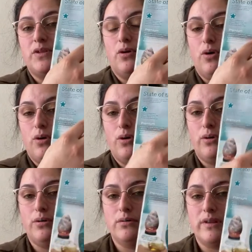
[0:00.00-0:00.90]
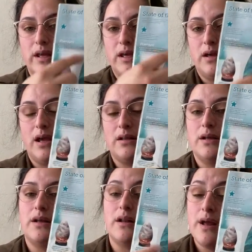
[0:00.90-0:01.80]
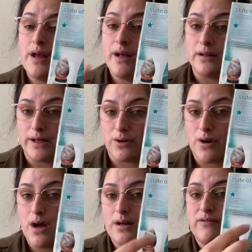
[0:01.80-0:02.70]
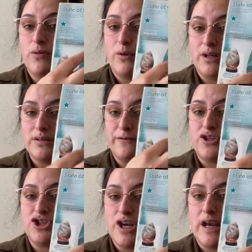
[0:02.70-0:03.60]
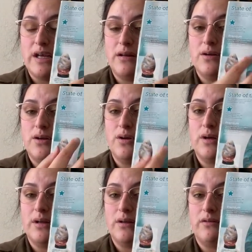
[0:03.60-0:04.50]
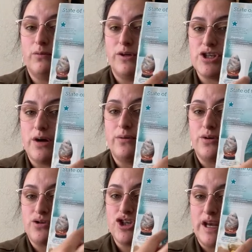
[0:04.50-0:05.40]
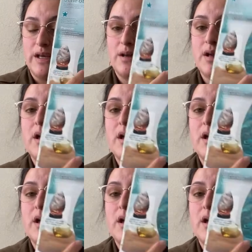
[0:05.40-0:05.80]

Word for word: the whole thing and then later on, if you want a different shade, you can switch out your shade